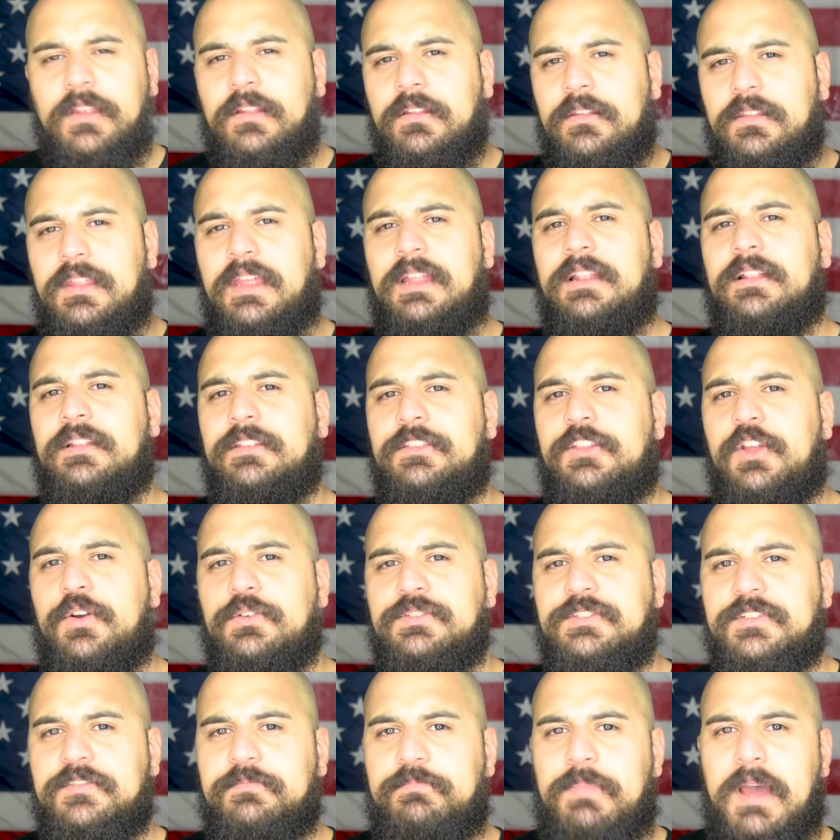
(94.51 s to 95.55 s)
Little
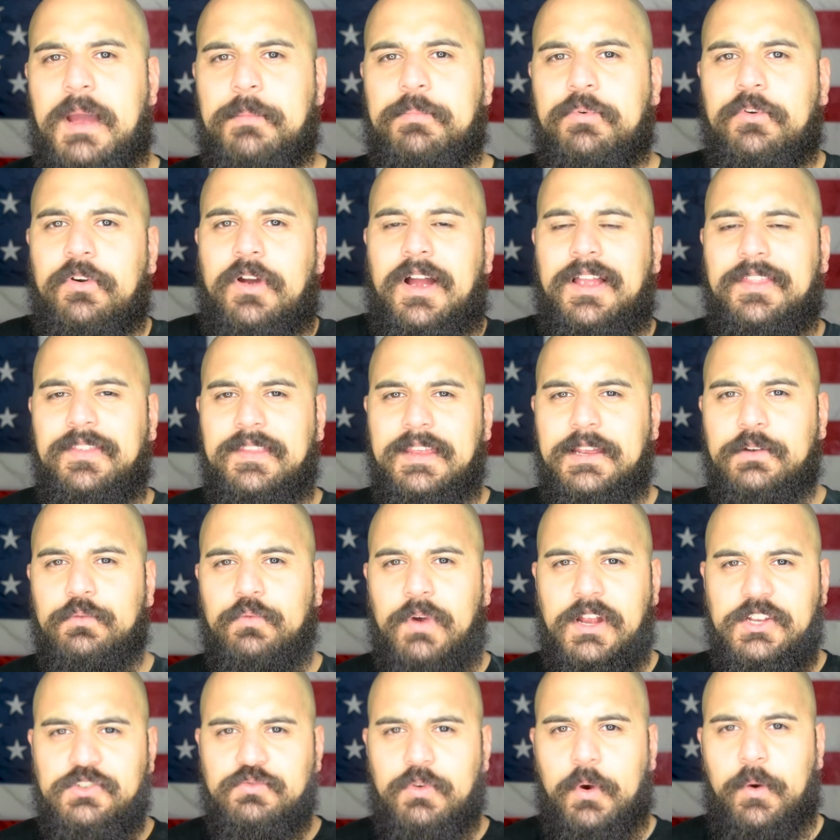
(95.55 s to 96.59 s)
notes of pepper on the
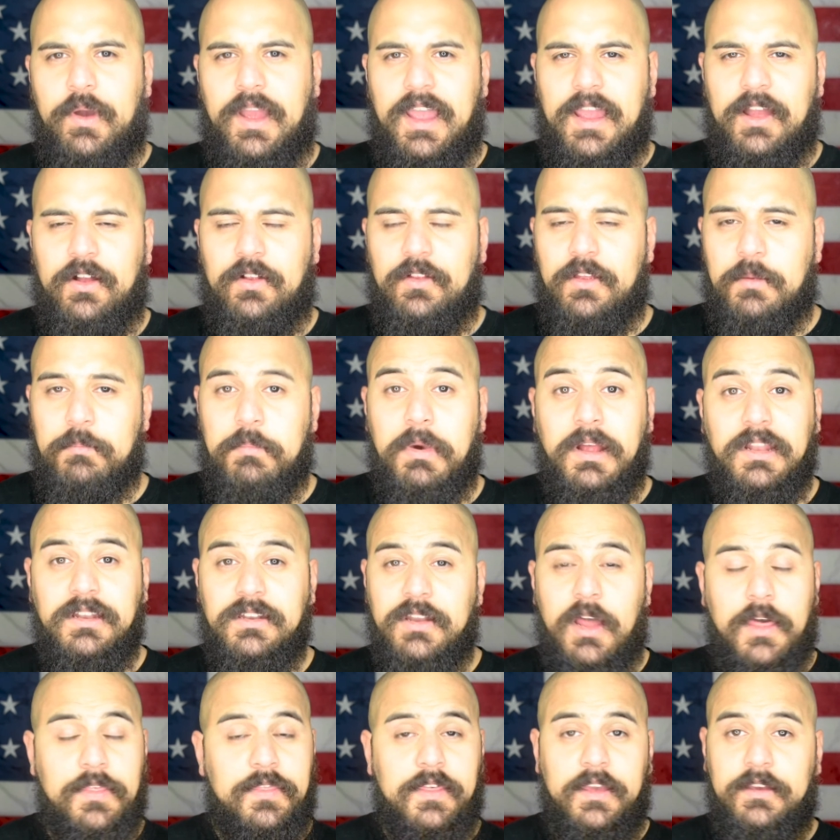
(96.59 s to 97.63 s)
retrohale, but
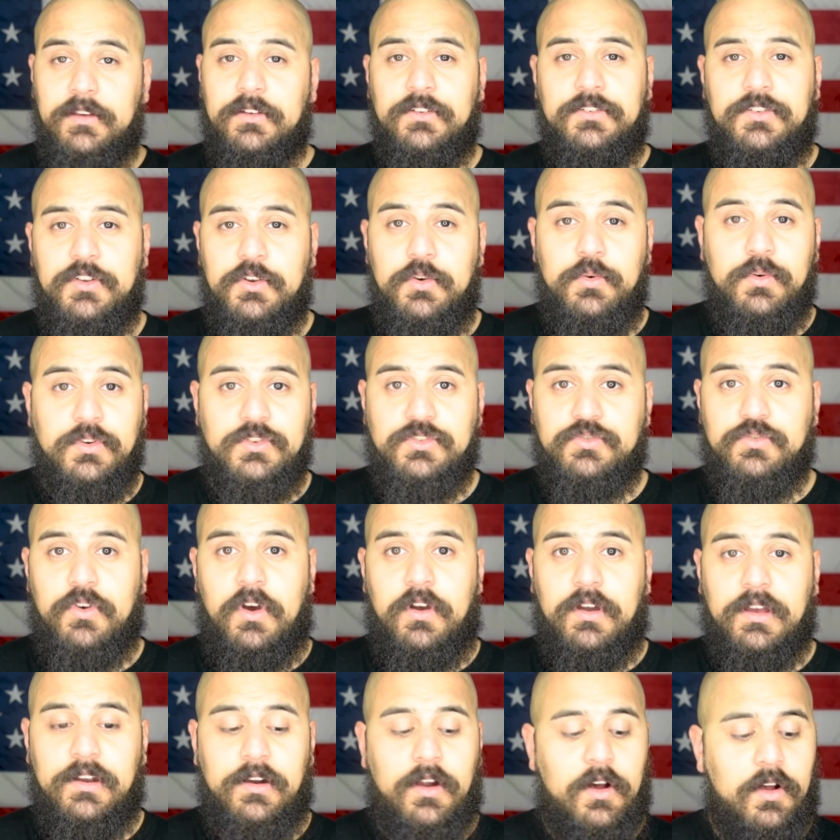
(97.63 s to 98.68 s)
nothing too
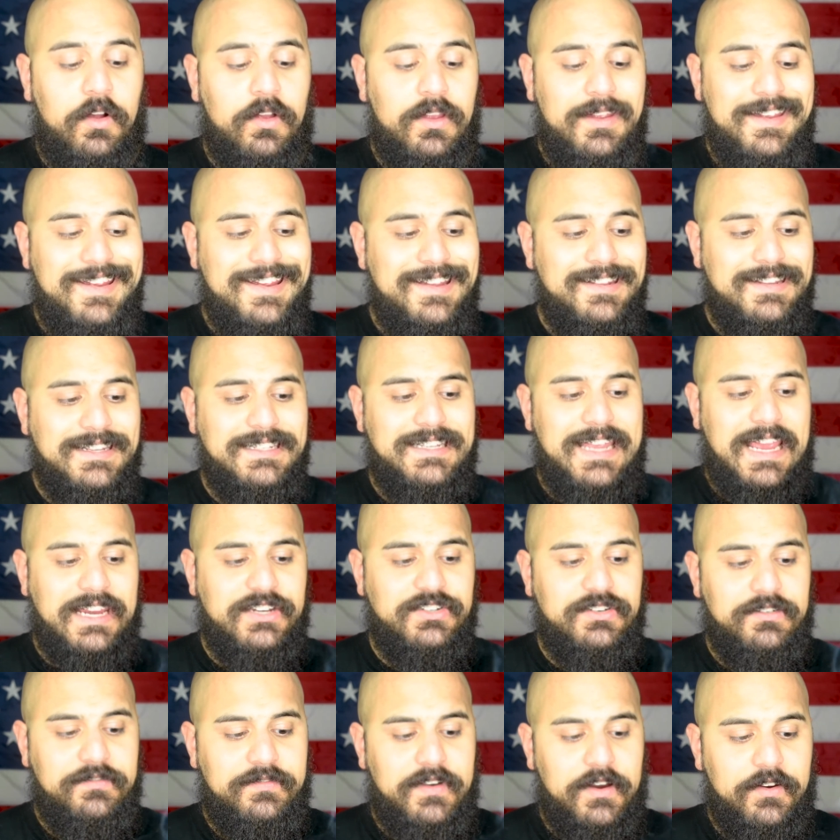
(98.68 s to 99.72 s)
strong at all. This is
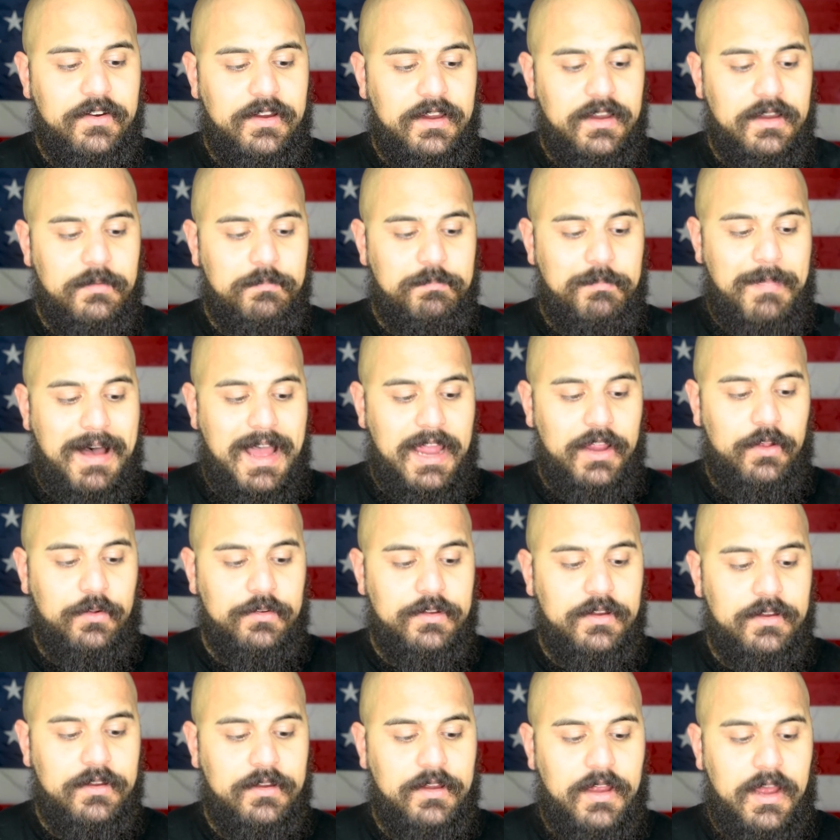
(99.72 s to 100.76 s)
actually very
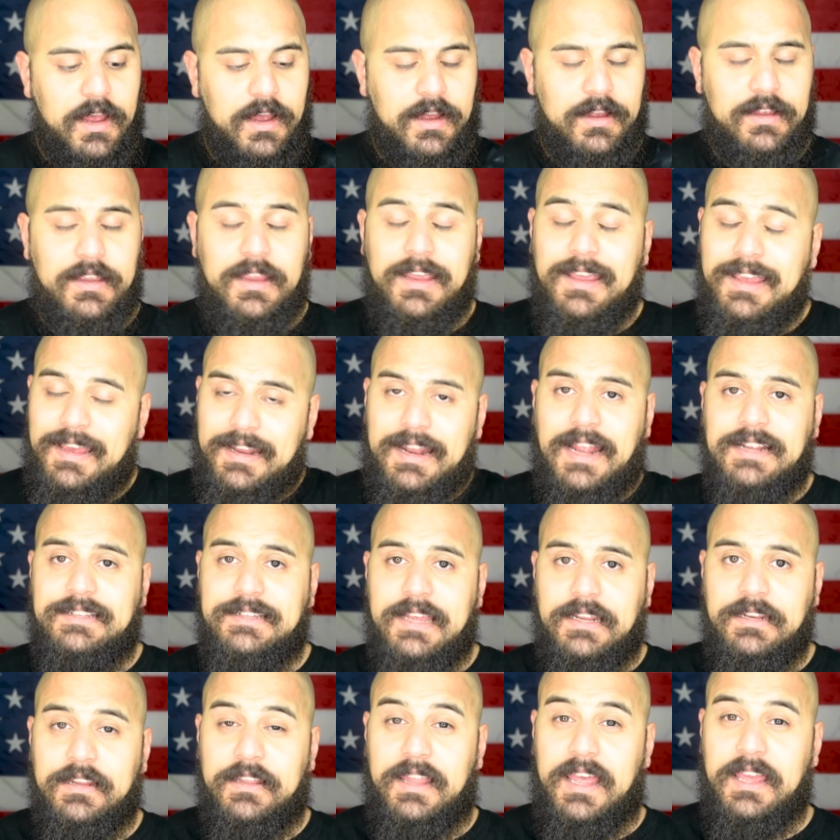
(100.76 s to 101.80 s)
mild, and I
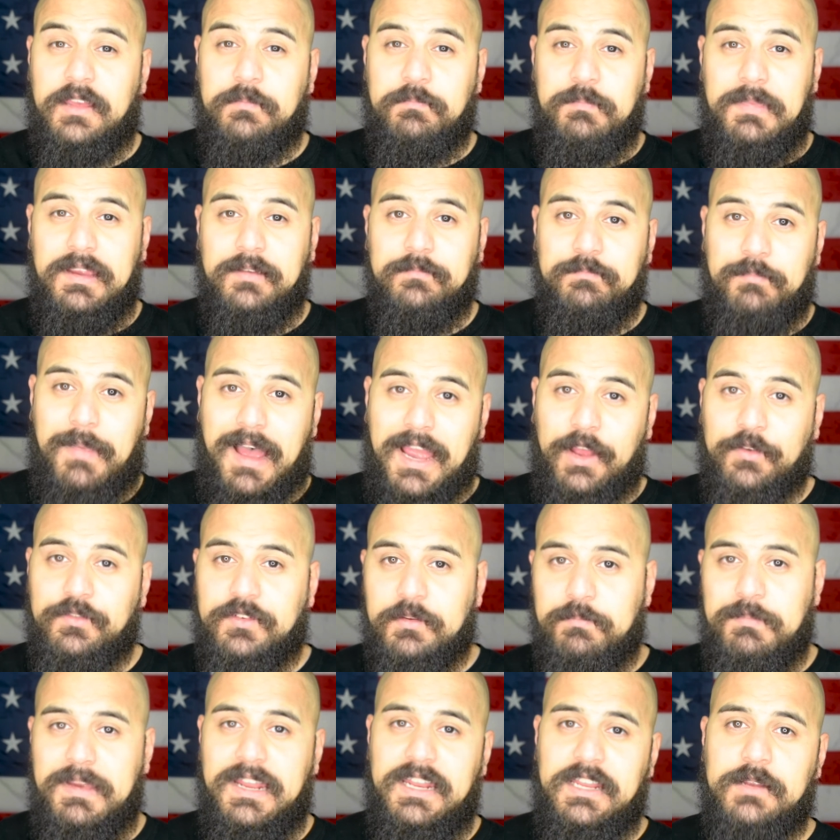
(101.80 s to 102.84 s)
tend to like mild
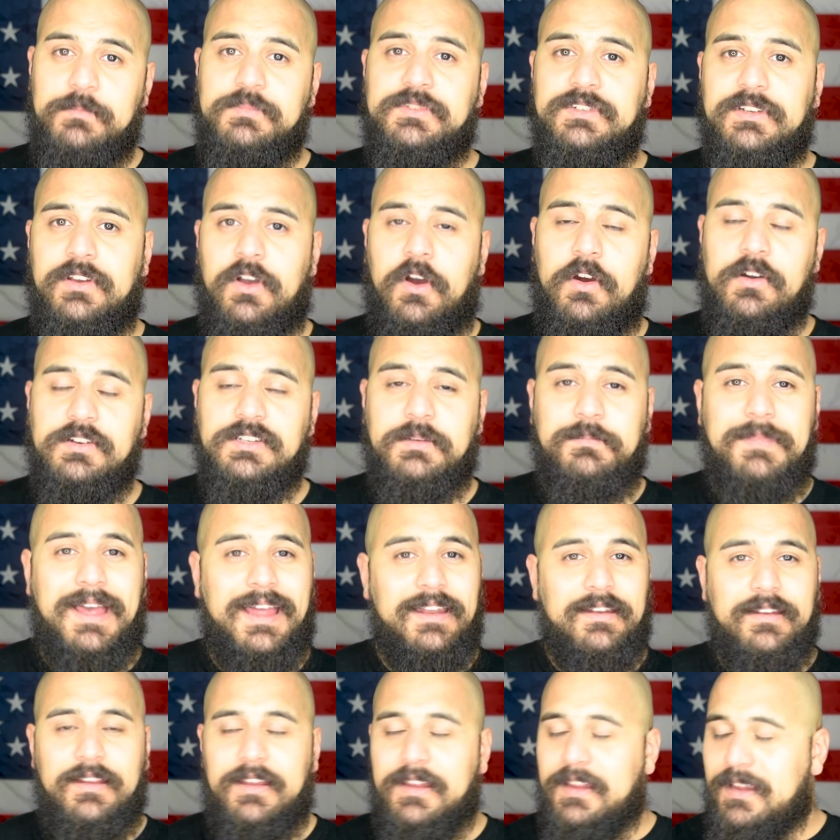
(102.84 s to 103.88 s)
to medium cigars. I'm
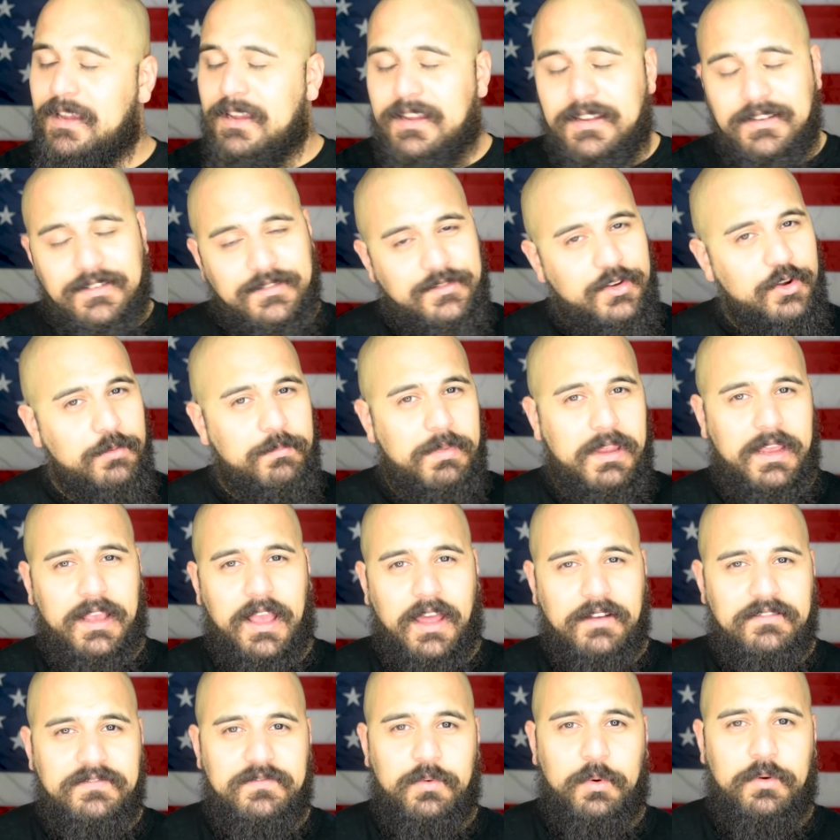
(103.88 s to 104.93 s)
not too big
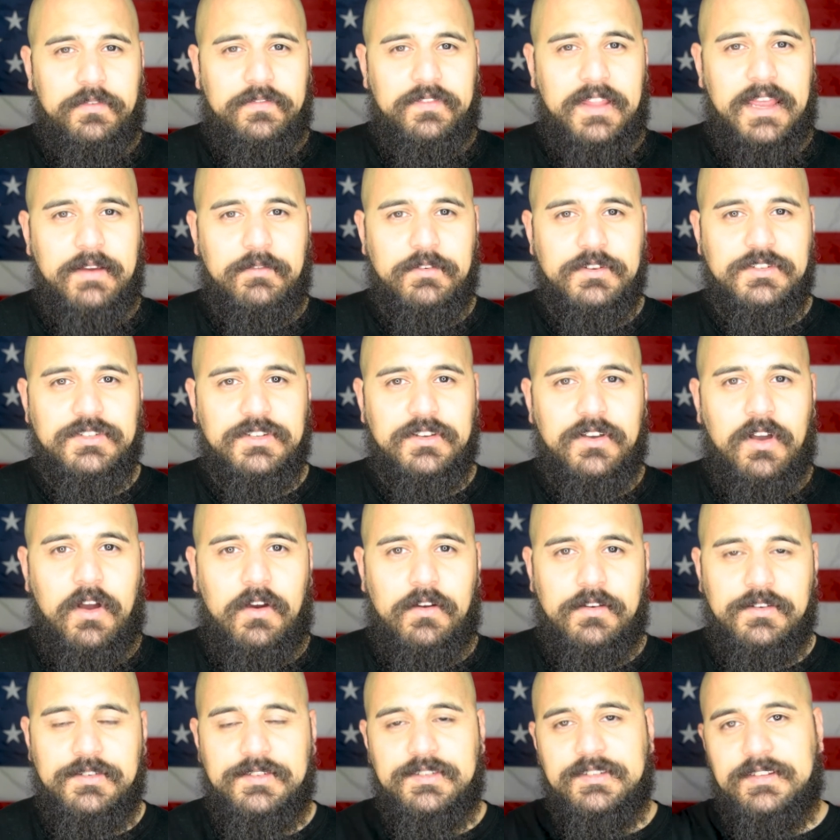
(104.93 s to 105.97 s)
on full flavored
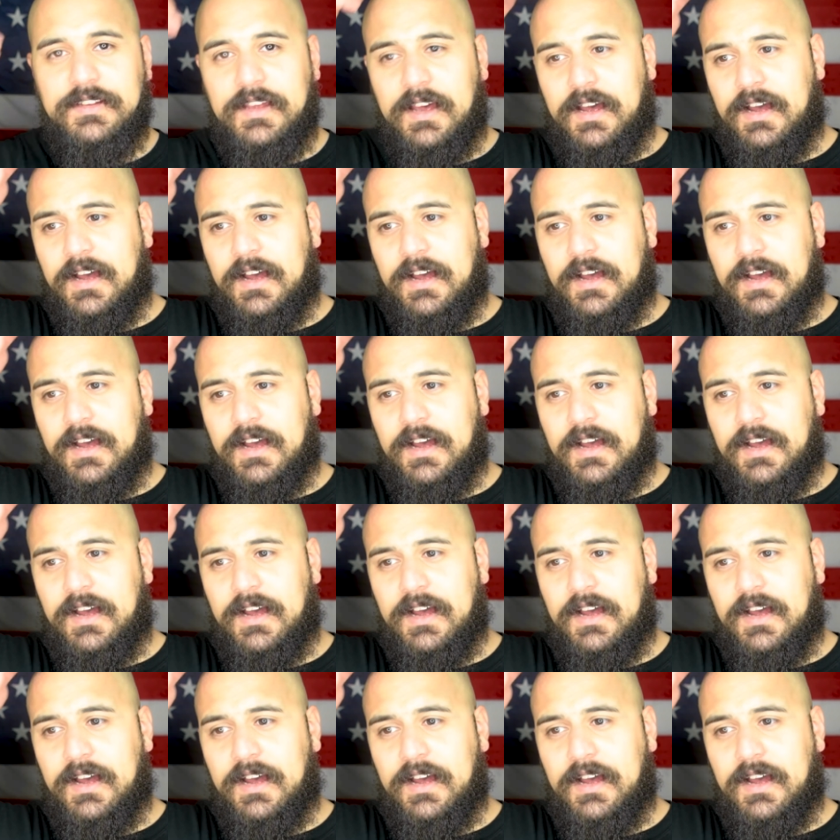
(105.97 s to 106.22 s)
cigars,